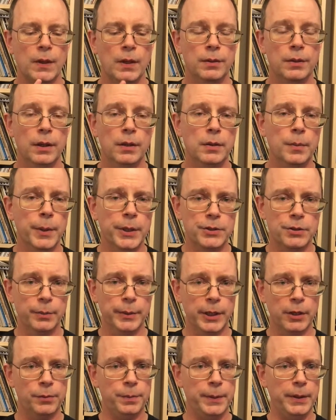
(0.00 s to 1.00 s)
Then you buzz your
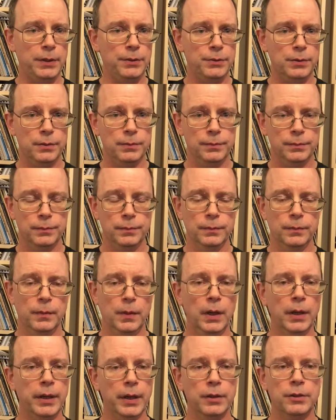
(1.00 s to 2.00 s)
mouthpiece,
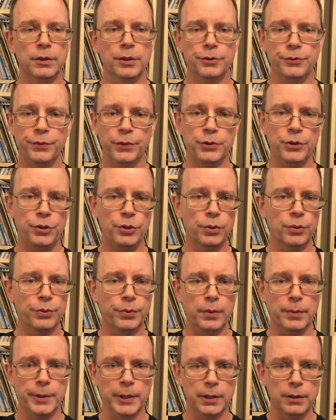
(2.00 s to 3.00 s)
again just for 2 or
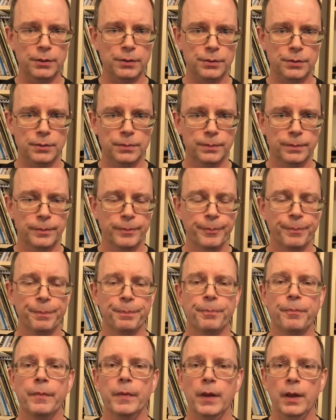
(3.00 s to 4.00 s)
3 minutes.
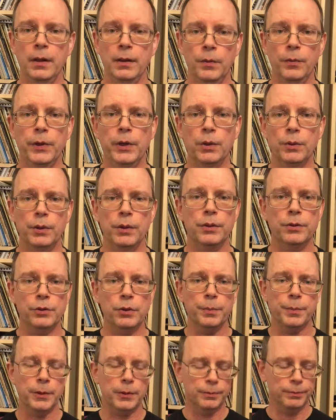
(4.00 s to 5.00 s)
And then we go to the
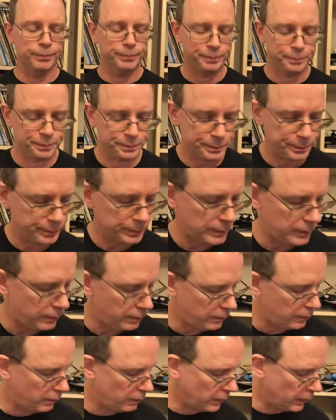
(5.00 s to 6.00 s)
trumpet.
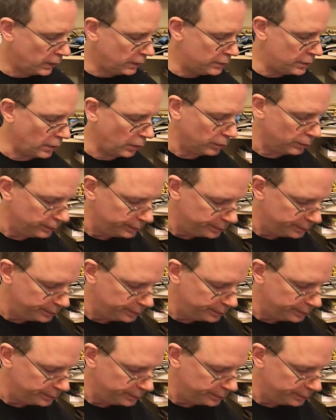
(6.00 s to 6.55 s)
So,